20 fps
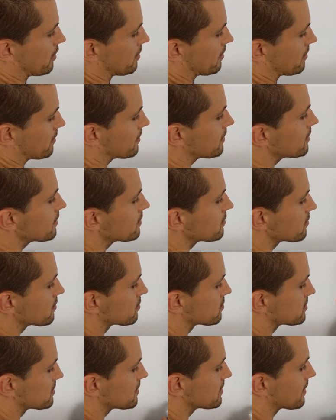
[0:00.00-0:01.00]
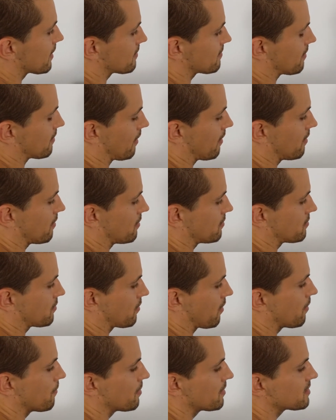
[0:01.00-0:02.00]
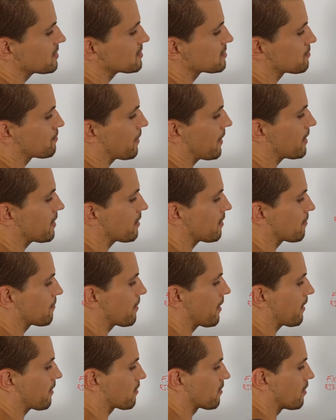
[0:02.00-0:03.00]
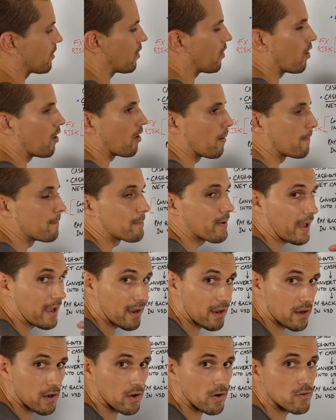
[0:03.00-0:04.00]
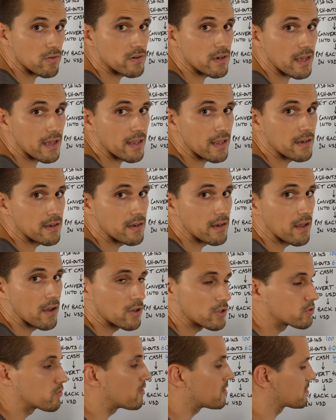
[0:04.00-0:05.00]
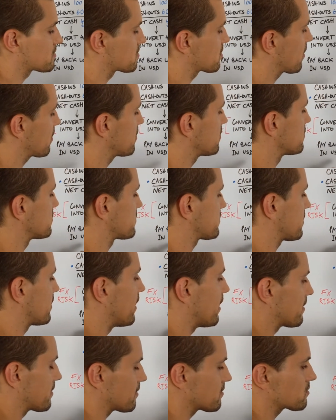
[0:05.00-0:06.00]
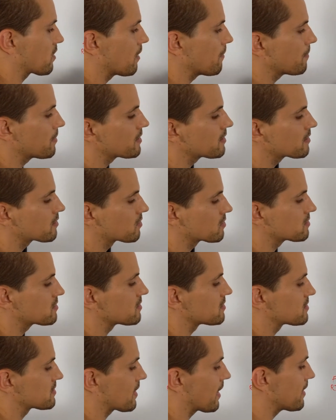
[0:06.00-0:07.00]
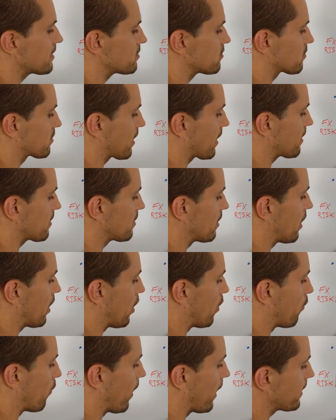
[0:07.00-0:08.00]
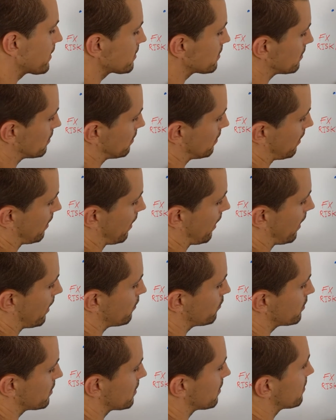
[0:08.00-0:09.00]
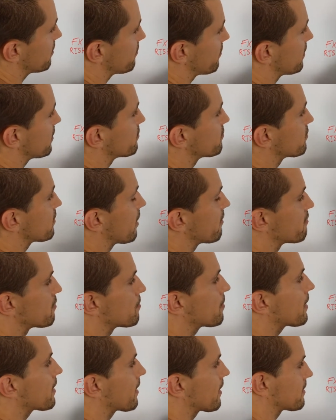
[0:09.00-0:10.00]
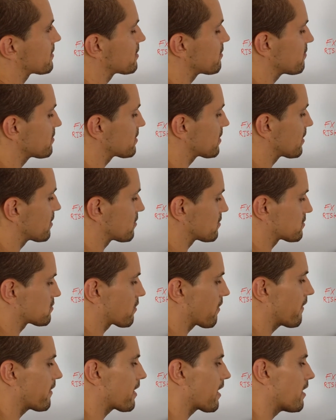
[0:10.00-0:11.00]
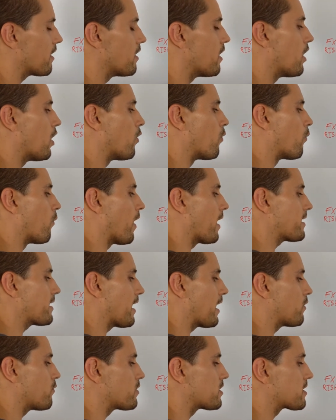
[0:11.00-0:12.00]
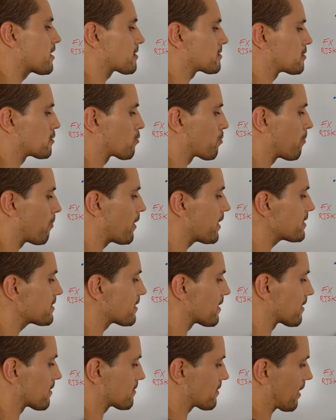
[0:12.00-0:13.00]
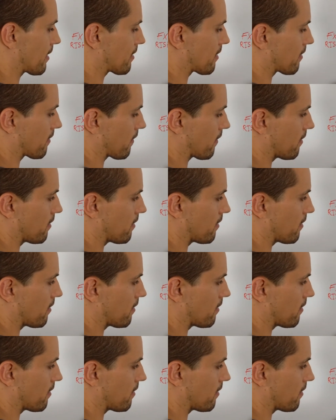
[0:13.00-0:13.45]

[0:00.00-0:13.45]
here you see that the company is paying back a bank loan in US dollars. This company could decide, okay, why are we, if we have a big activity in Australia, why are we not splitting that